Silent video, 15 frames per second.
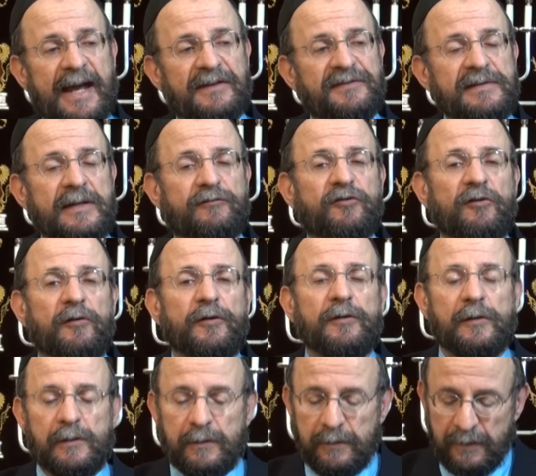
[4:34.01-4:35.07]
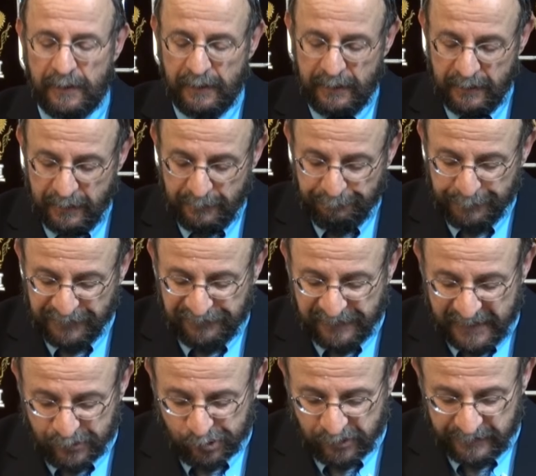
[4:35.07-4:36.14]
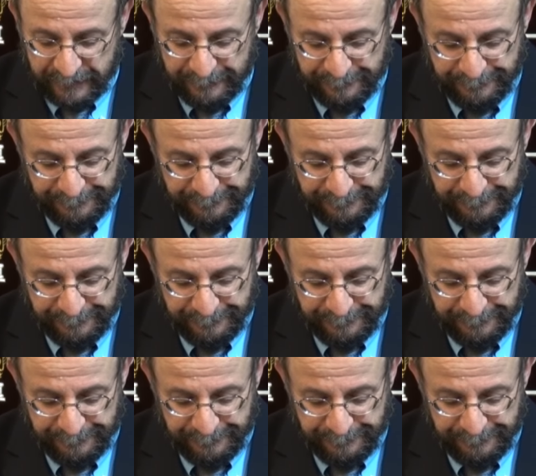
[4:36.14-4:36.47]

as an eternal possession.